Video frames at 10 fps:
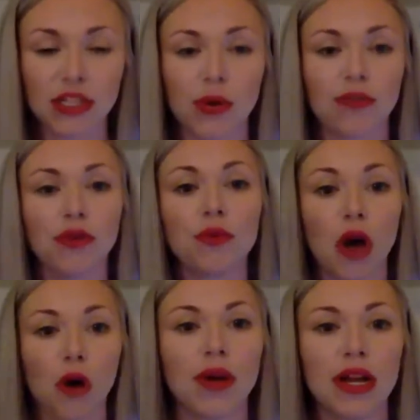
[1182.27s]
So if you
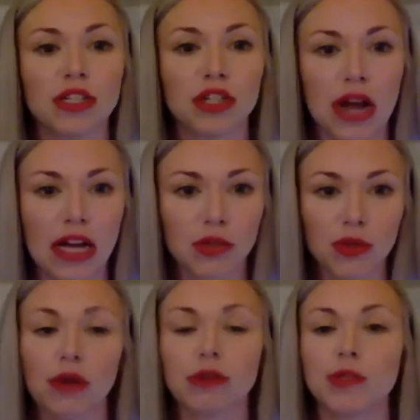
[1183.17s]
go and interact with
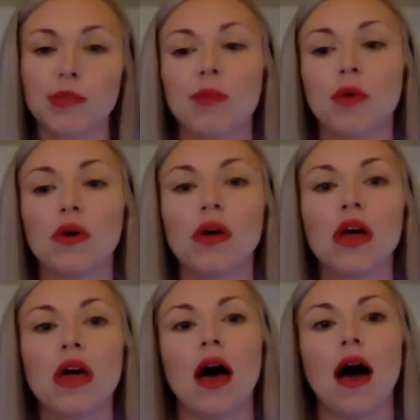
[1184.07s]
those people,
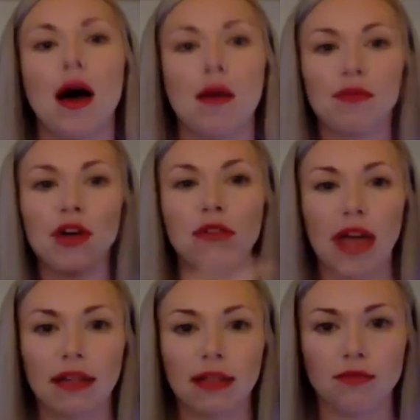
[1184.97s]
they'll
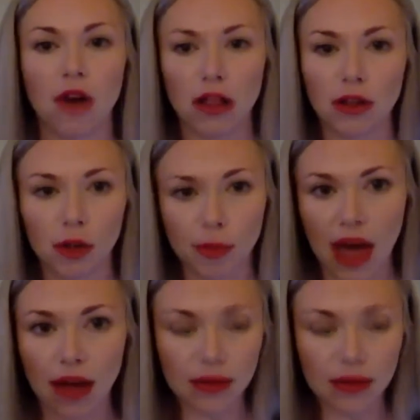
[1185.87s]
likely follow you back.